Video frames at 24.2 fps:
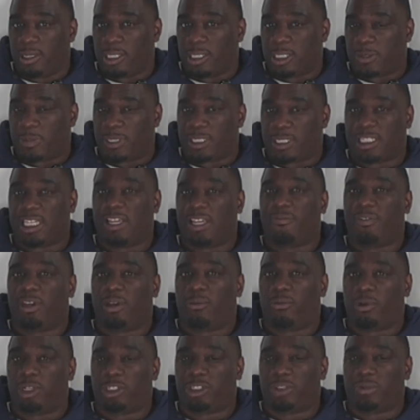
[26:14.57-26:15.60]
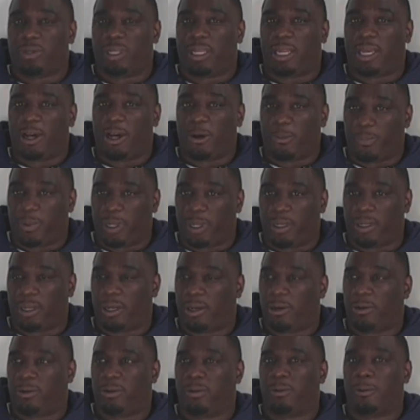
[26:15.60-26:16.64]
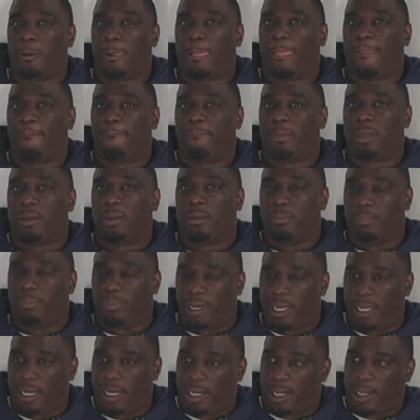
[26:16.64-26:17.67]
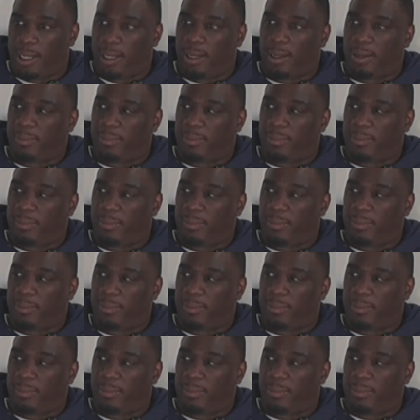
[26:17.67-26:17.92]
specific what you need help in, though. But